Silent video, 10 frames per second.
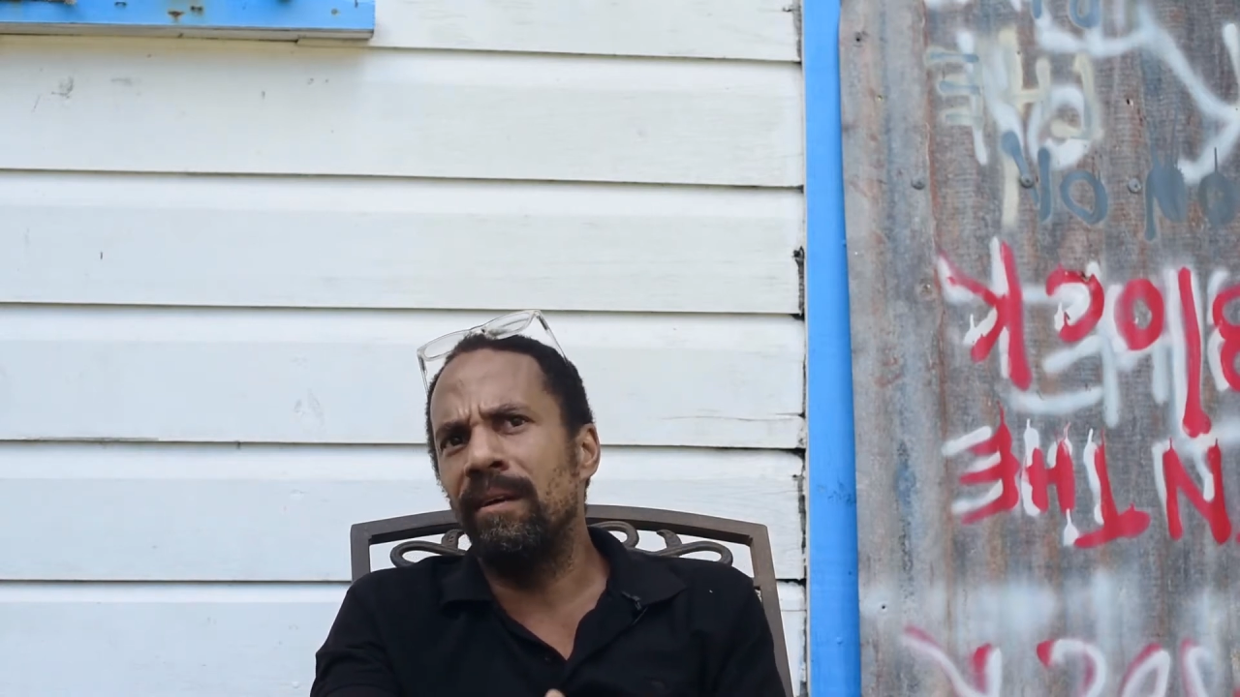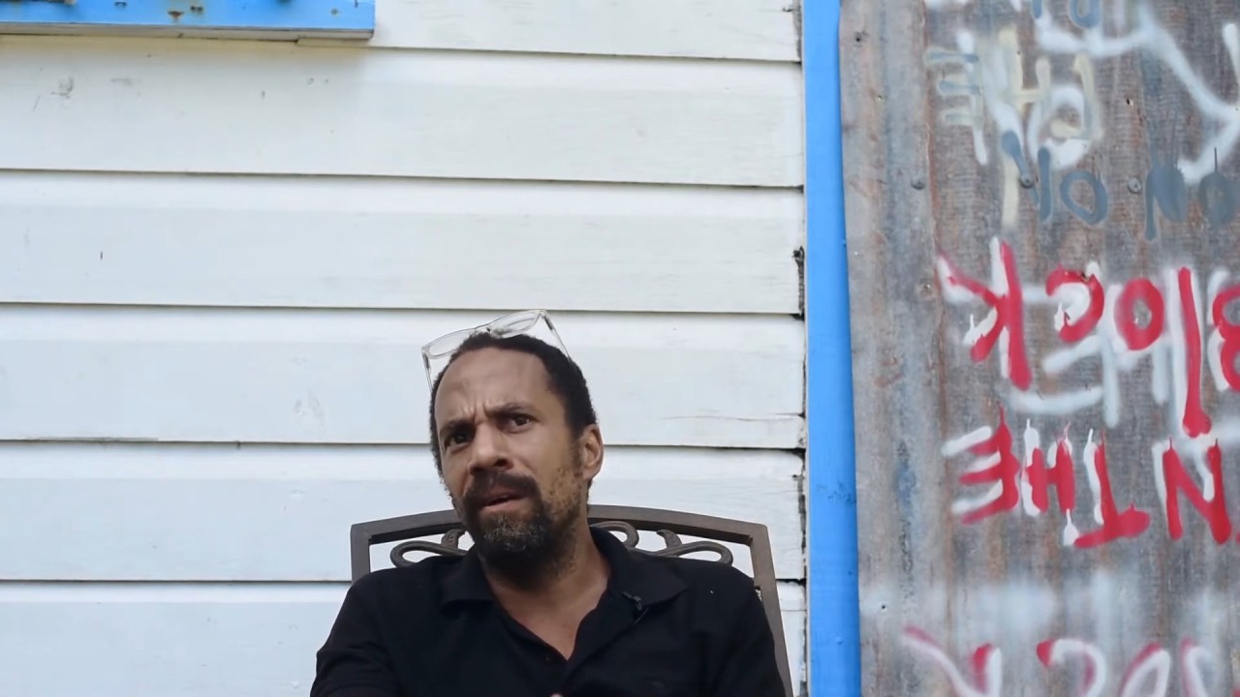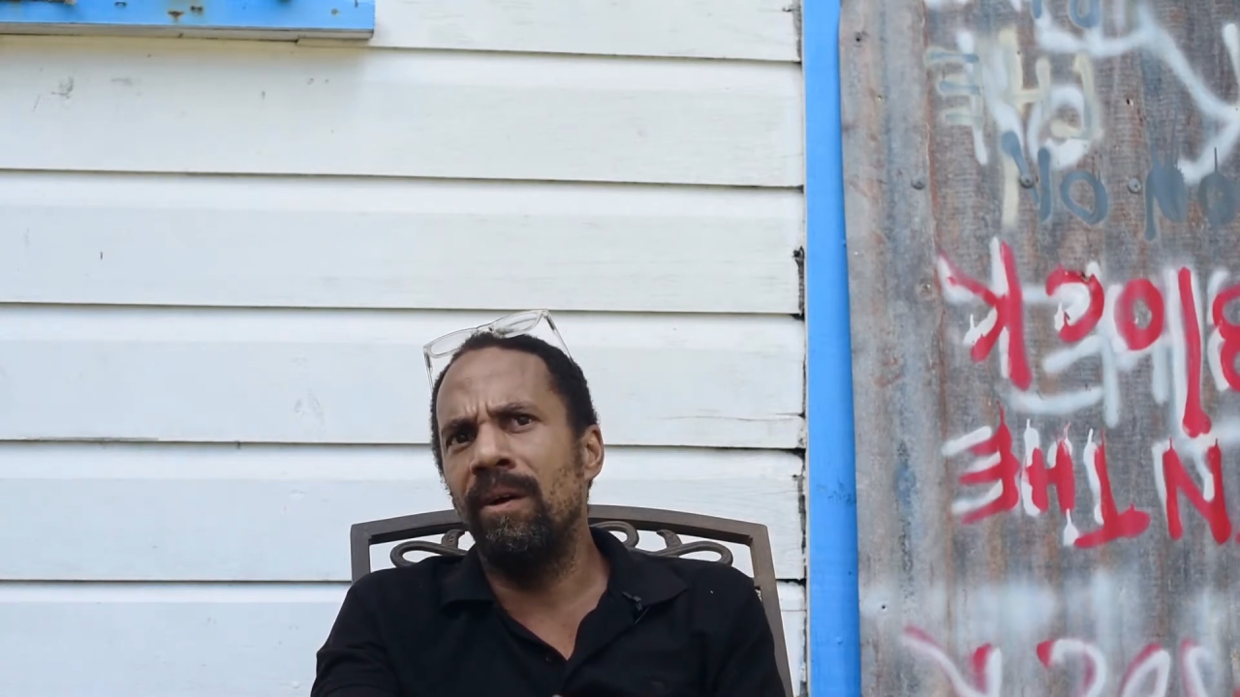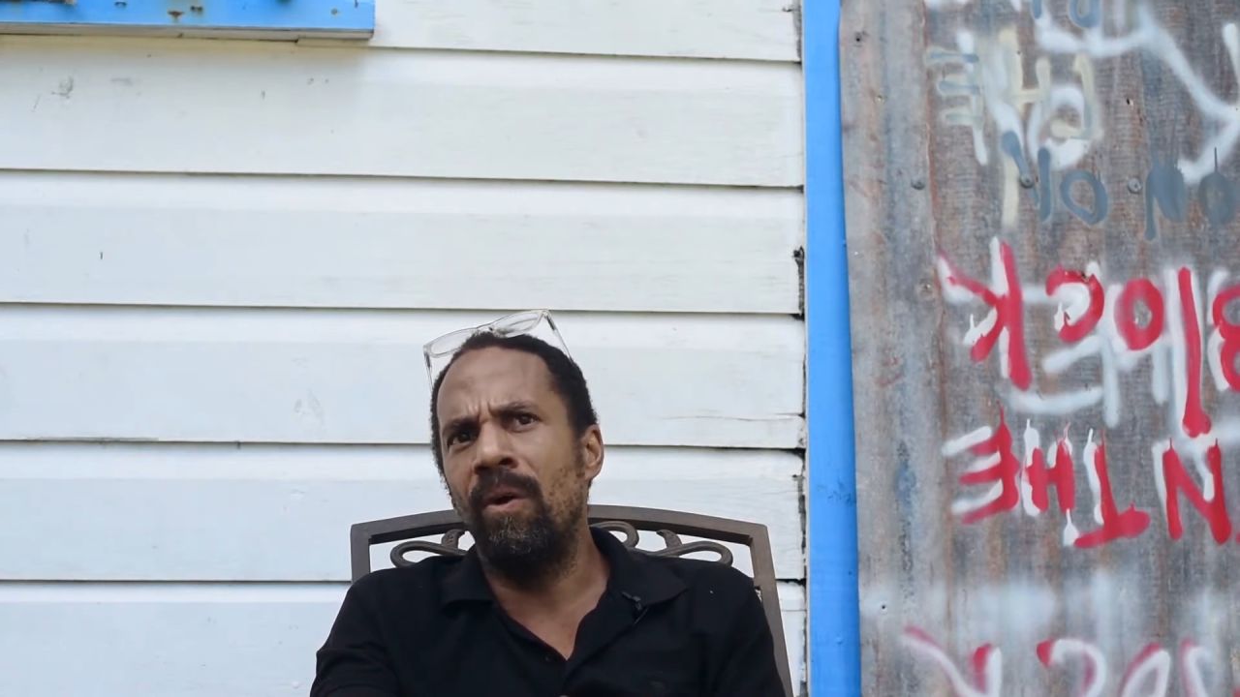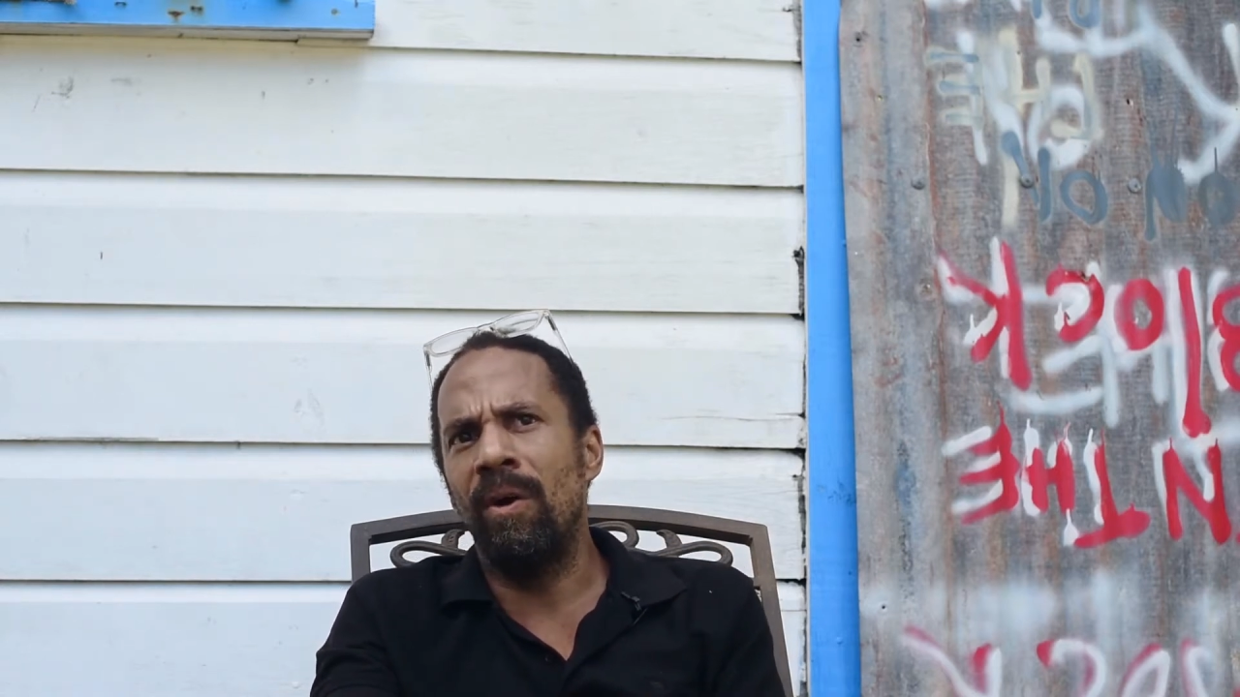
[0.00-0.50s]

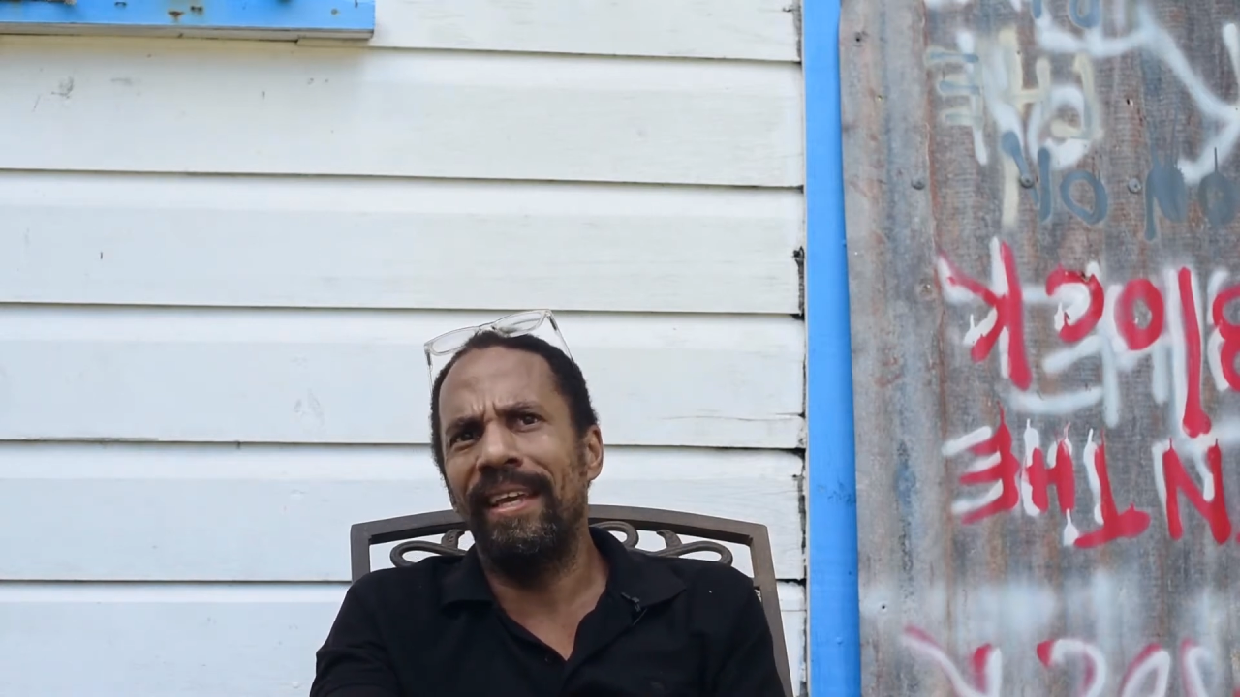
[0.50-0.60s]
or